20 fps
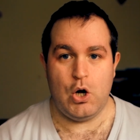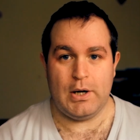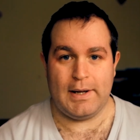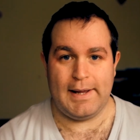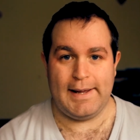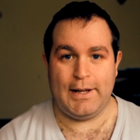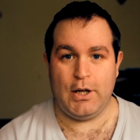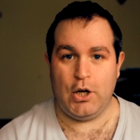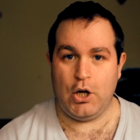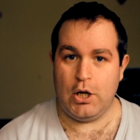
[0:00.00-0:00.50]

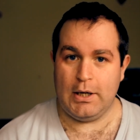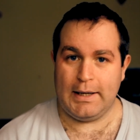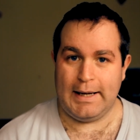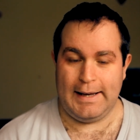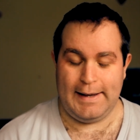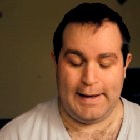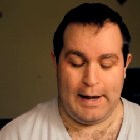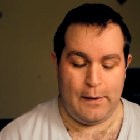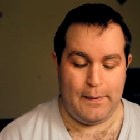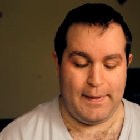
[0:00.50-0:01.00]
Okay,
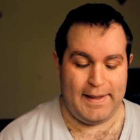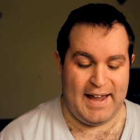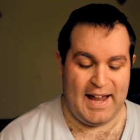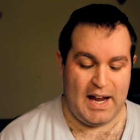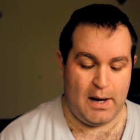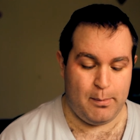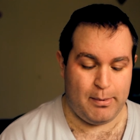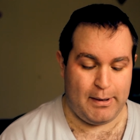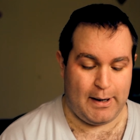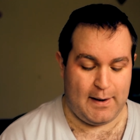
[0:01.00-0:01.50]
now the
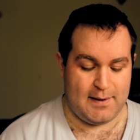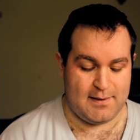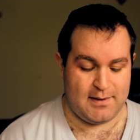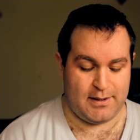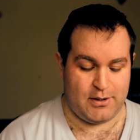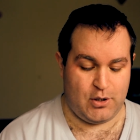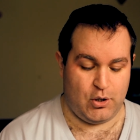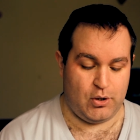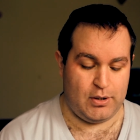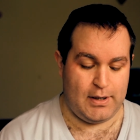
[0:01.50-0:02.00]
eyebrows are
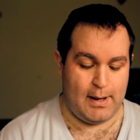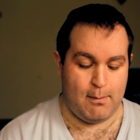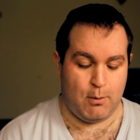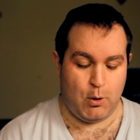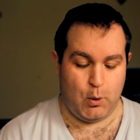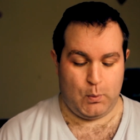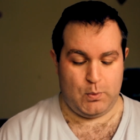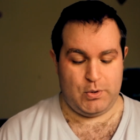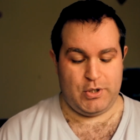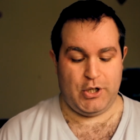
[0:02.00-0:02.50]
done. I'm
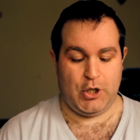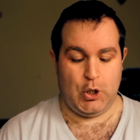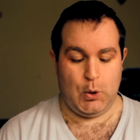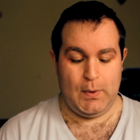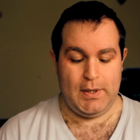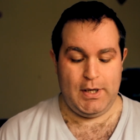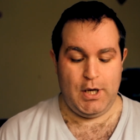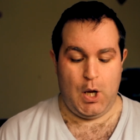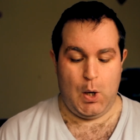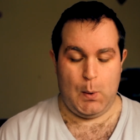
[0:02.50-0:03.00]
going to go
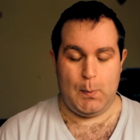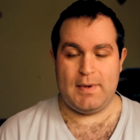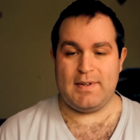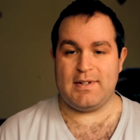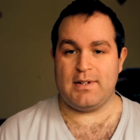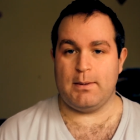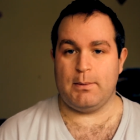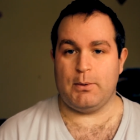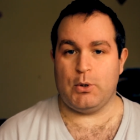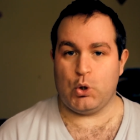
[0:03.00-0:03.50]
in there with
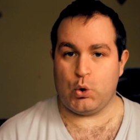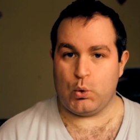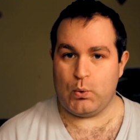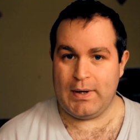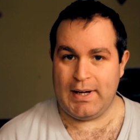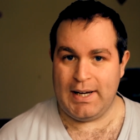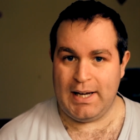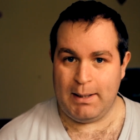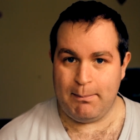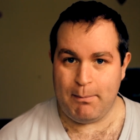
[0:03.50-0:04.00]
some
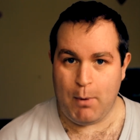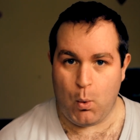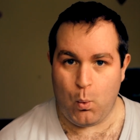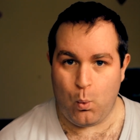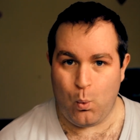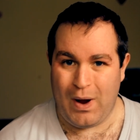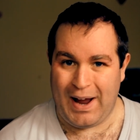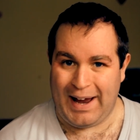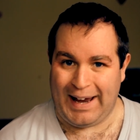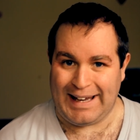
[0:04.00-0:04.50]
cream
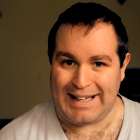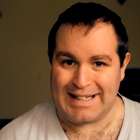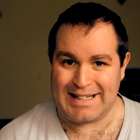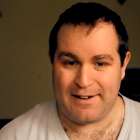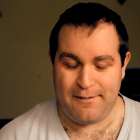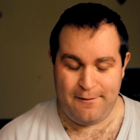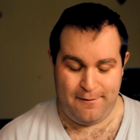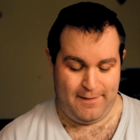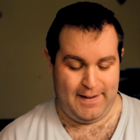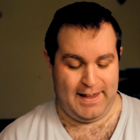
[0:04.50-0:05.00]
white
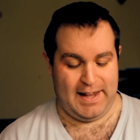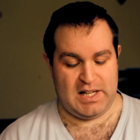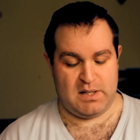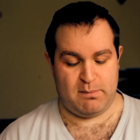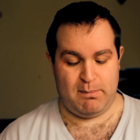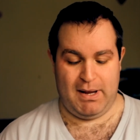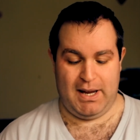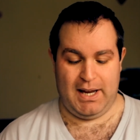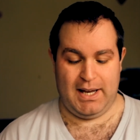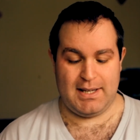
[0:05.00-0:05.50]
face
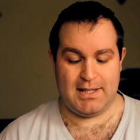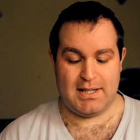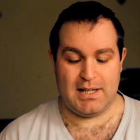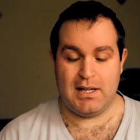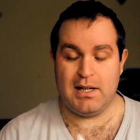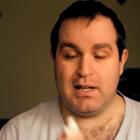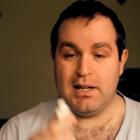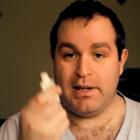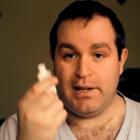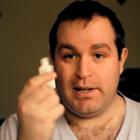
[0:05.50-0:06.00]
paint
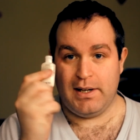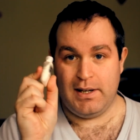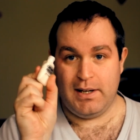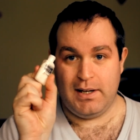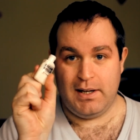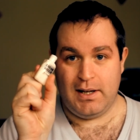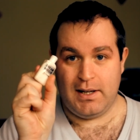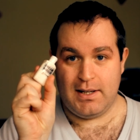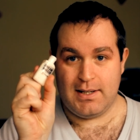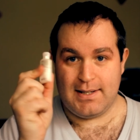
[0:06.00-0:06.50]

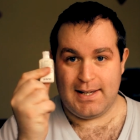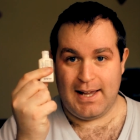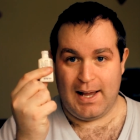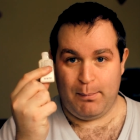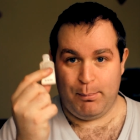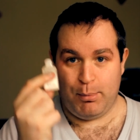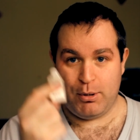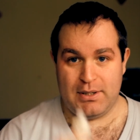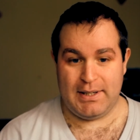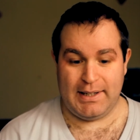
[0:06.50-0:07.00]
and
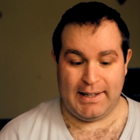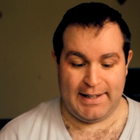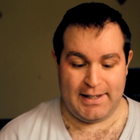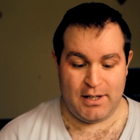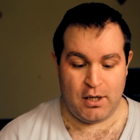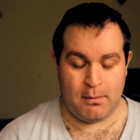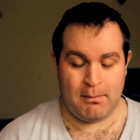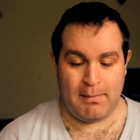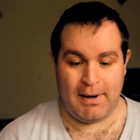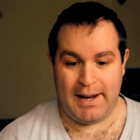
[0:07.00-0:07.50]
start putting it
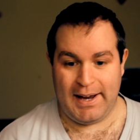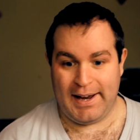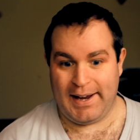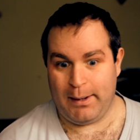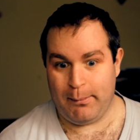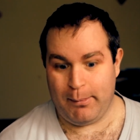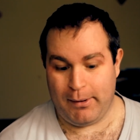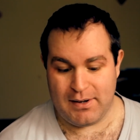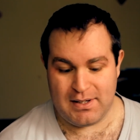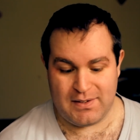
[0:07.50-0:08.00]
on my
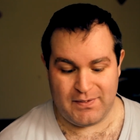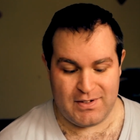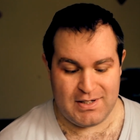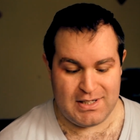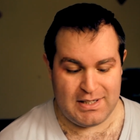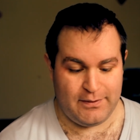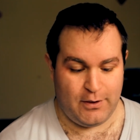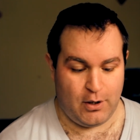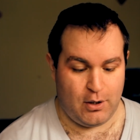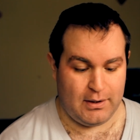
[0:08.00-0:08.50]
eyebrows
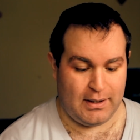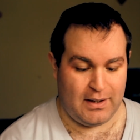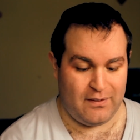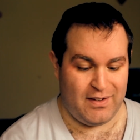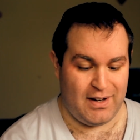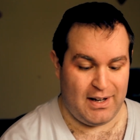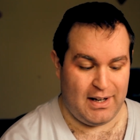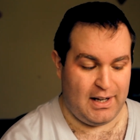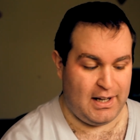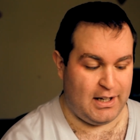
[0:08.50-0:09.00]
first of all. Give
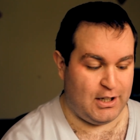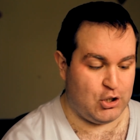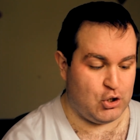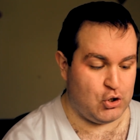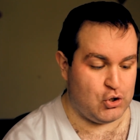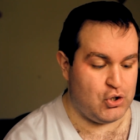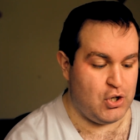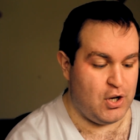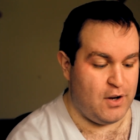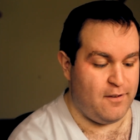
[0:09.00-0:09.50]
it a
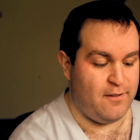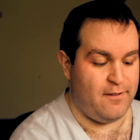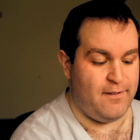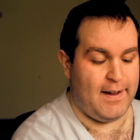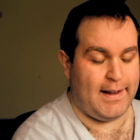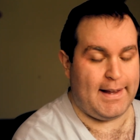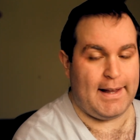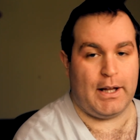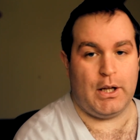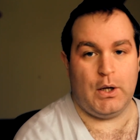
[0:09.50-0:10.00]
good
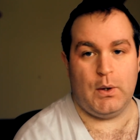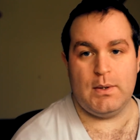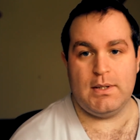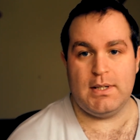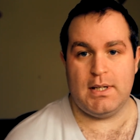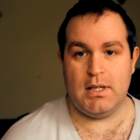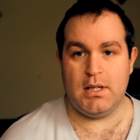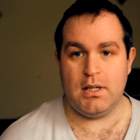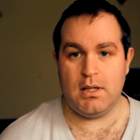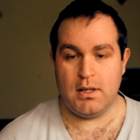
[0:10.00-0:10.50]
thick
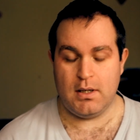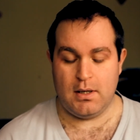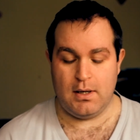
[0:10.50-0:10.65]
coating.